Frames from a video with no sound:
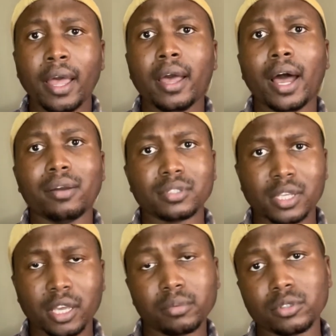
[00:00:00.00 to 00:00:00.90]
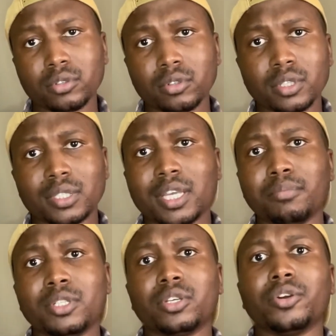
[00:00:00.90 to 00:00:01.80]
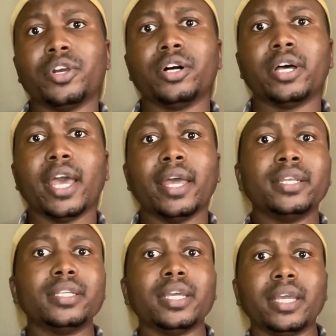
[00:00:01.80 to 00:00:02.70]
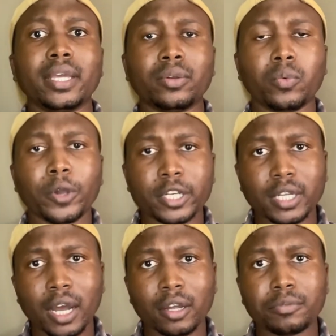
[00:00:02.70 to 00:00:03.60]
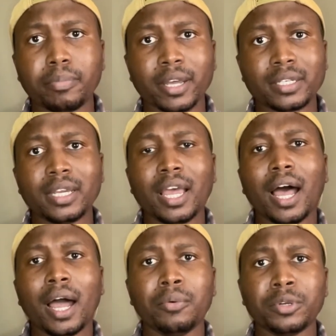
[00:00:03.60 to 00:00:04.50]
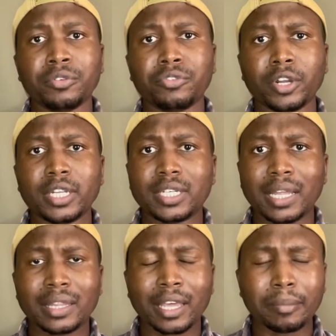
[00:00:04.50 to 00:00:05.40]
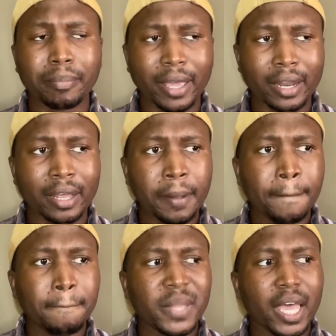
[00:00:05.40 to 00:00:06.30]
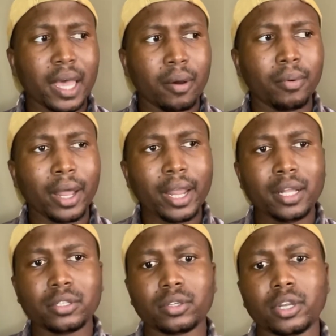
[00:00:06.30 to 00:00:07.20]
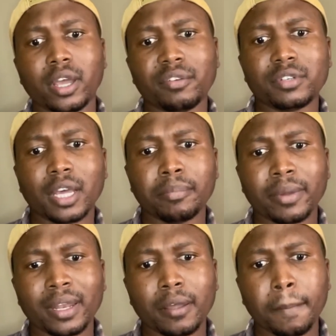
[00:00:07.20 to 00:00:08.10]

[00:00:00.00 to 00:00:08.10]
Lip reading: I was able to use the same material and it worked out, but I would have really done that better. What else could I have done better?